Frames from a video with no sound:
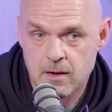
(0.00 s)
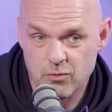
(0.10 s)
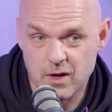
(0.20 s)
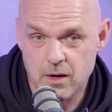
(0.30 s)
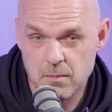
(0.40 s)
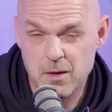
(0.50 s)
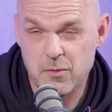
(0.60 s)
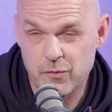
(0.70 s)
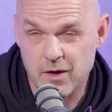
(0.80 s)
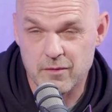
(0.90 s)
really, maybe
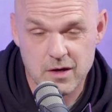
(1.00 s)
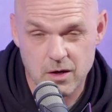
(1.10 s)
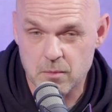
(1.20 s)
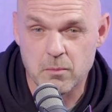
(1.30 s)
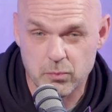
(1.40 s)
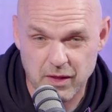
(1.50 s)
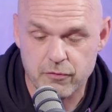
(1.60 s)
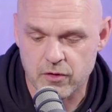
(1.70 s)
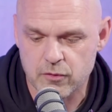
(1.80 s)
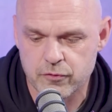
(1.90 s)
five. I can't remember.
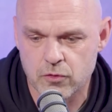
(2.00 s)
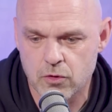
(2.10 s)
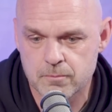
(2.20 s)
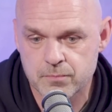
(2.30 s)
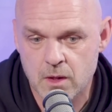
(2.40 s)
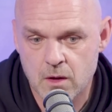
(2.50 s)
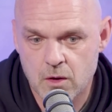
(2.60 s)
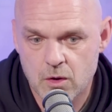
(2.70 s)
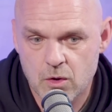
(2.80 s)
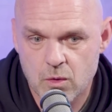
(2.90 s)
Definitely four
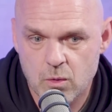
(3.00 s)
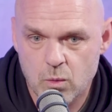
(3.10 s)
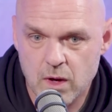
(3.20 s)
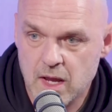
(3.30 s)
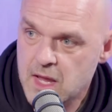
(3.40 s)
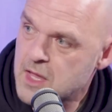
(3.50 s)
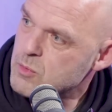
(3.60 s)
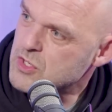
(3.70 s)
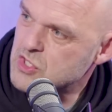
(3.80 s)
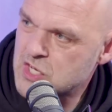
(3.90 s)
where he
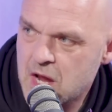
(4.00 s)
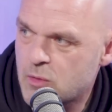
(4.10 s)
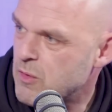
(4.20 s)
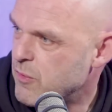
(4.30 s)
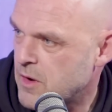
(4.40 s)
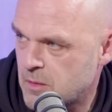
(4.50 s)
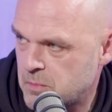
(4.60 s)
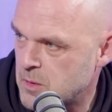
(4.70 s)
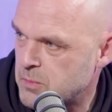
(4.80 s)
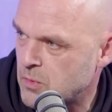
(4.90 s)
was terrifying
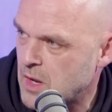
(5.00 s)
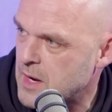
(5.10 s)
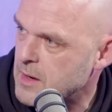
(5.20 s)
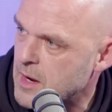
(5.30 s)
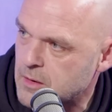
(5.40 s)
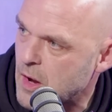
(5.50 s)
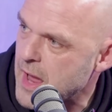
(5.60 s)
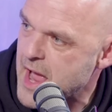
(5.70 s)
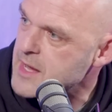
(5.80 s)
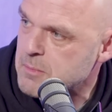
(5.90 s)
people and, and
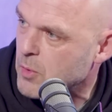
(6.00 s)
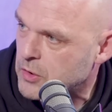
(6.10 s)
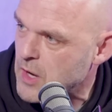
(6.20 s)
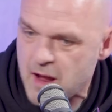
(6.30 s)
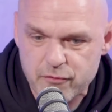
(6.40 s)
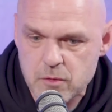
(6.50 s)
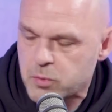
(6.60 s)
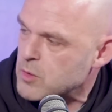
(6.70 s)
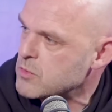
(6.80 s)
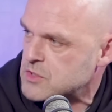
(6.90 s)
anybody,
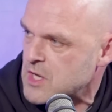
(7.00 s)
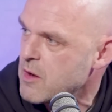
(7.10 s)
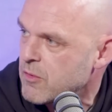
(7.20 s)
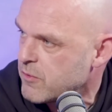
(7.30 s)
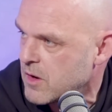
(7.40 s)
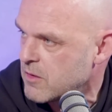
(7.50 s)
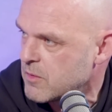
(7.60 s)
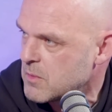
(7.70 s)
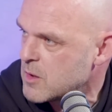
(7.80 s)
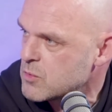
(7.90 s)
everybody was terrified of him. He